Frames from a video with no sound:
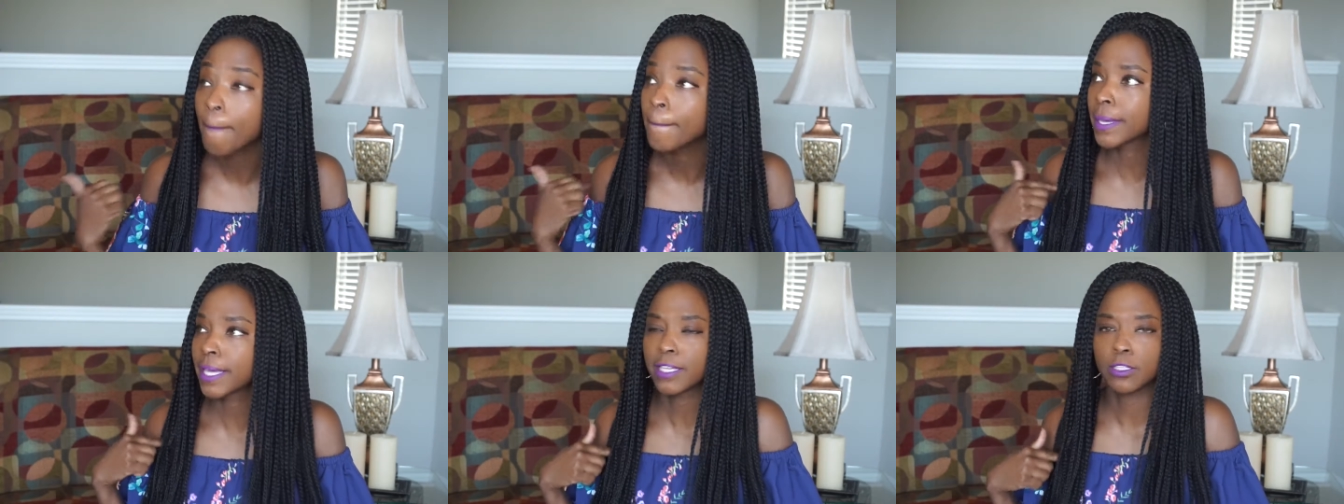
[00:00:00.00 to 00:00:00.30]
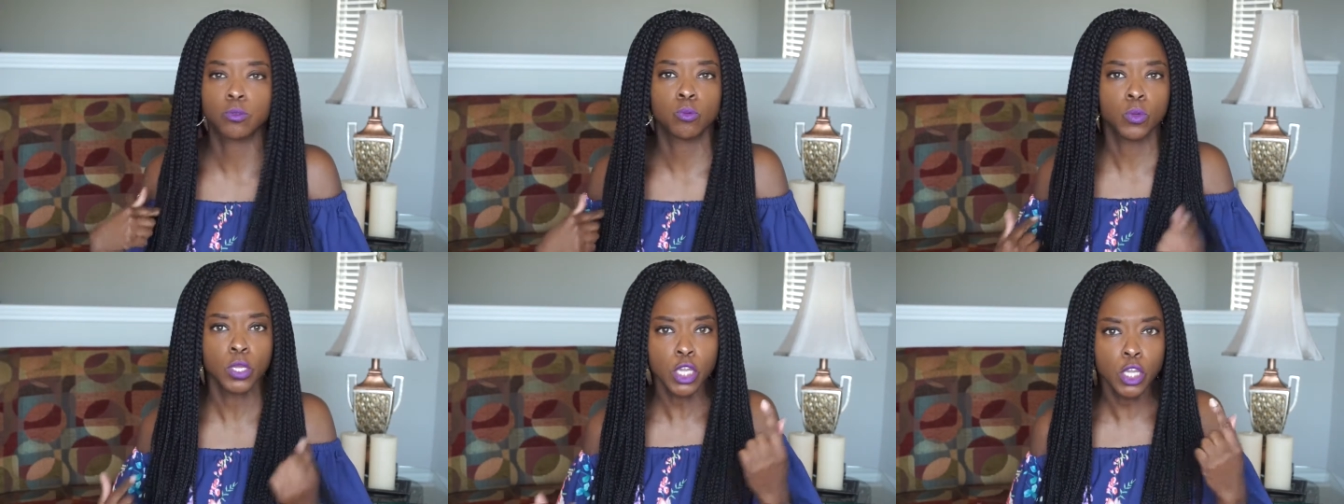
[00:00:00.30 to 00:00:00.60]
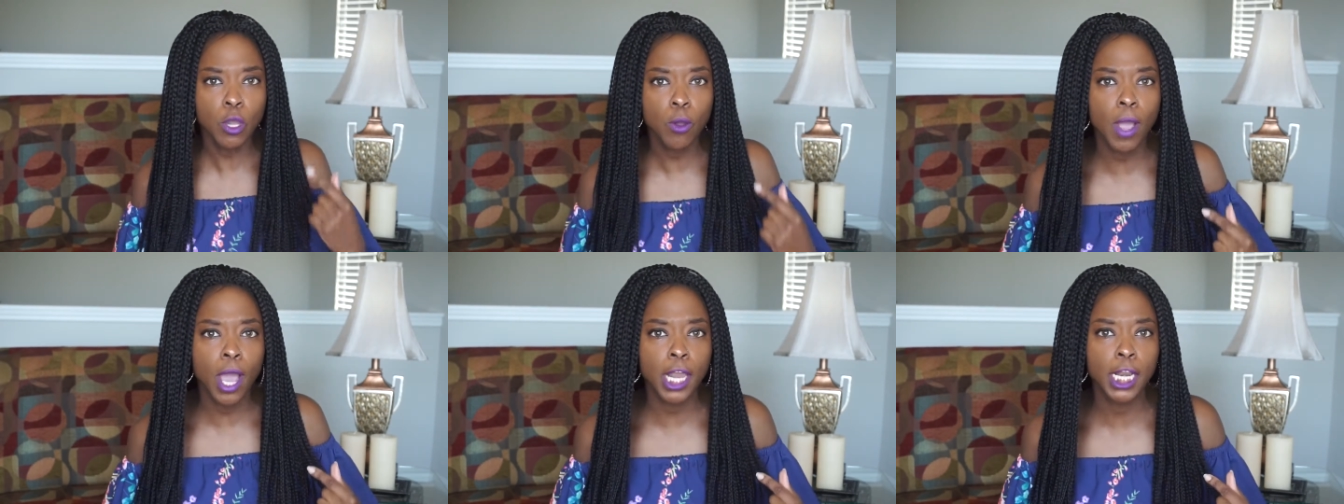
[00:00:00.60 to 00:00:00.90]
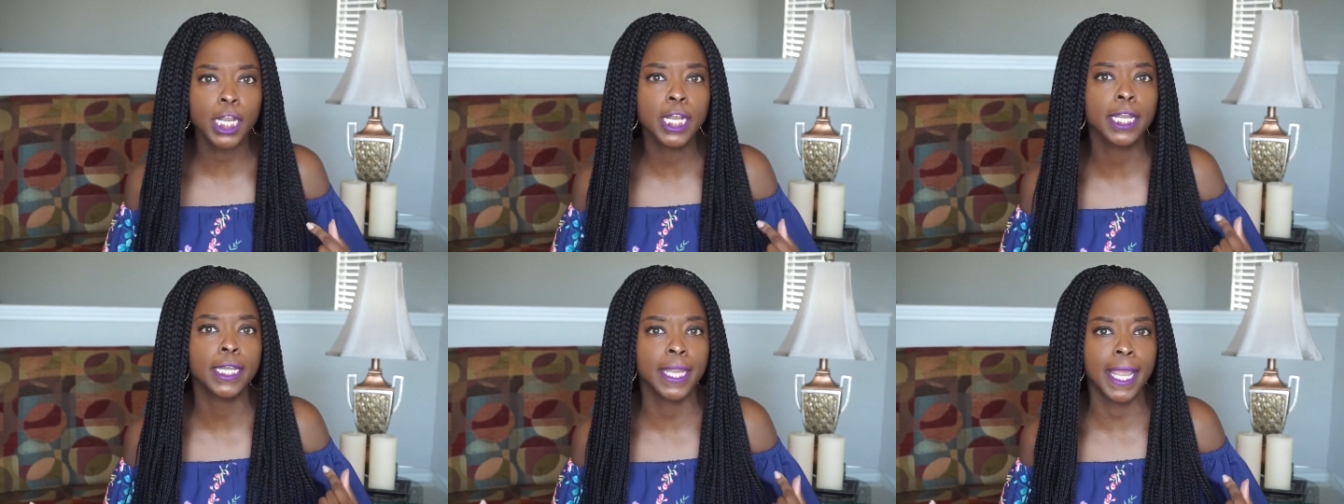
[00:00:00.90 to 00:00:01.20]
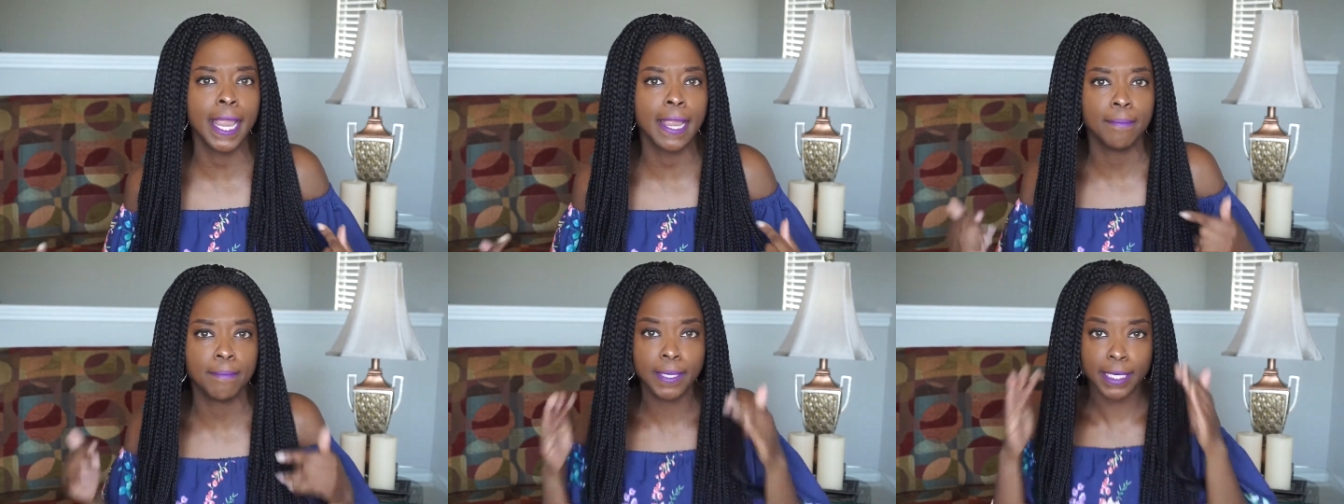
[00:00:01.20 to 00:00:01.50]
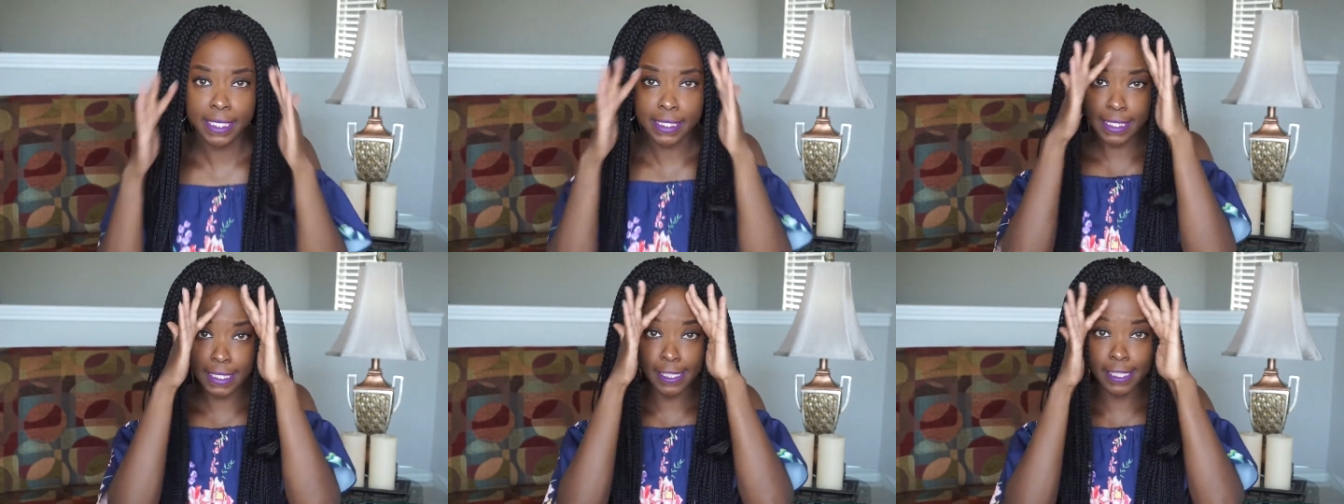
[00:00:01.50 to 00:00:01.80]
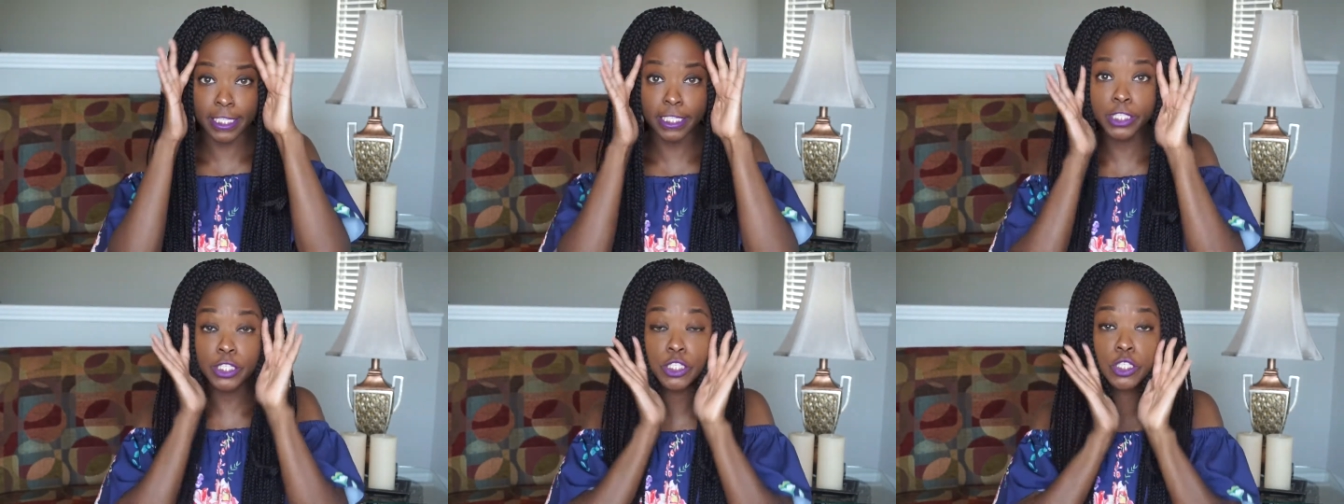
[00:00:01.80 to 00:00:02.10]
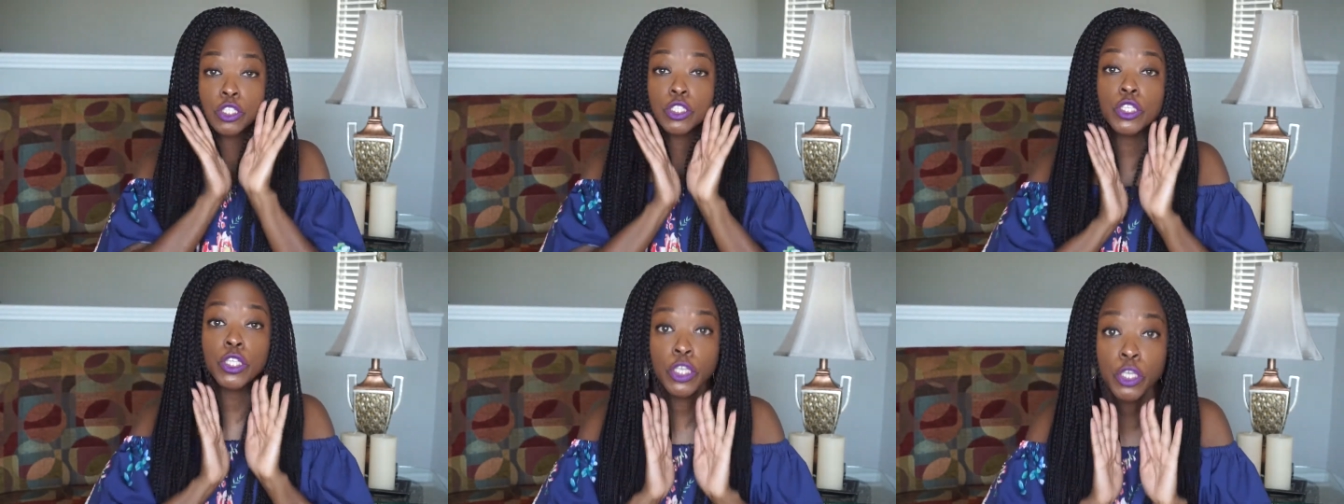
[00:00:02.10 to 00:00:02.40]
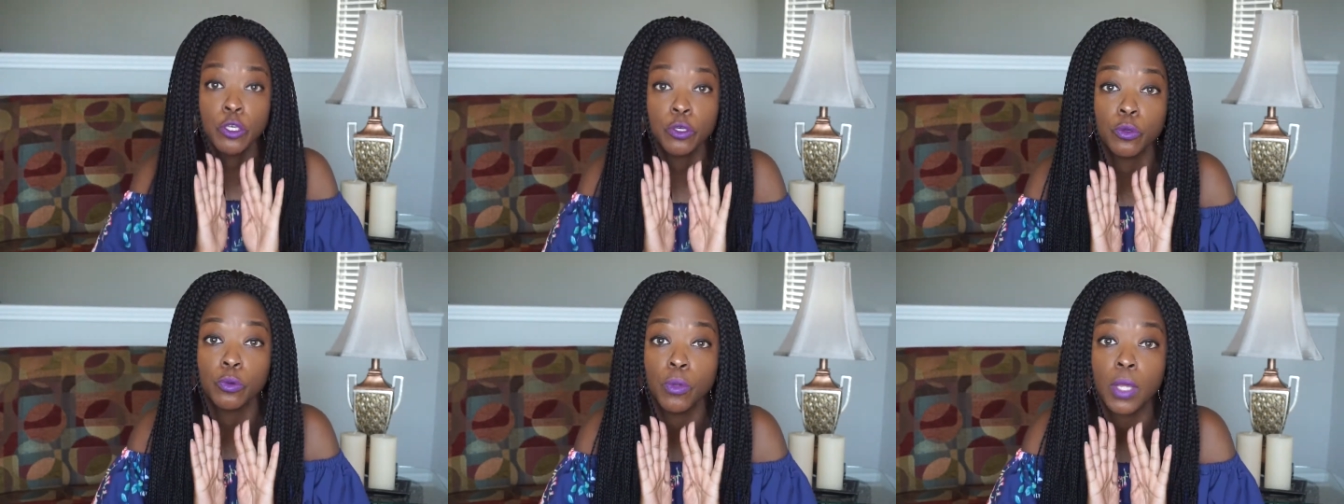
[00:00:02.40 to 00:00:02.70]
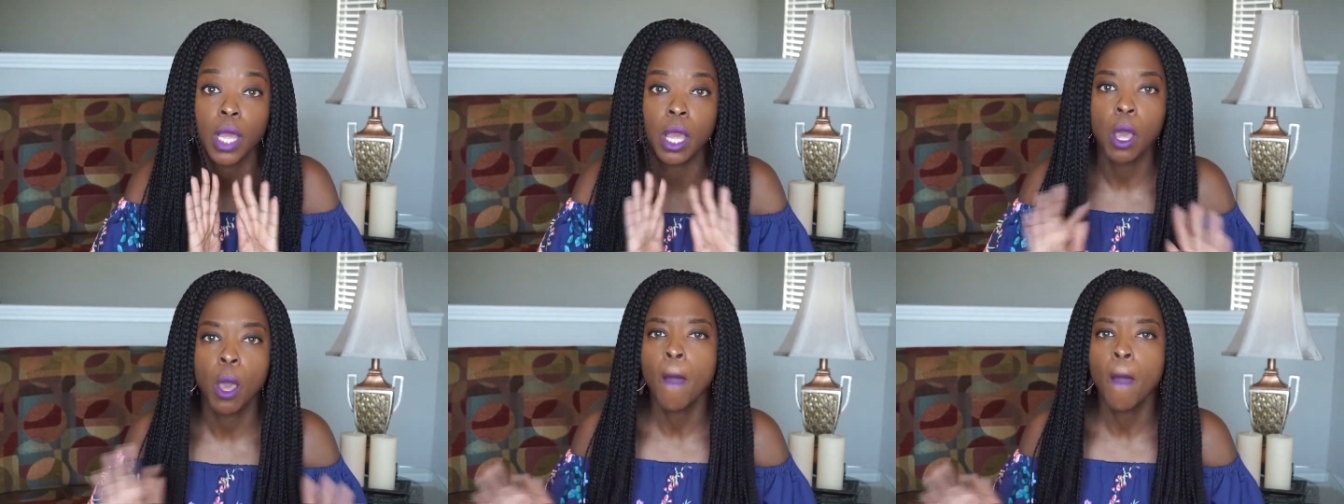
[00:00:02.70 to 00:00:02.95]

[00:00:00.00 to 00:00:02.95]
because we go out on a date because this is cute.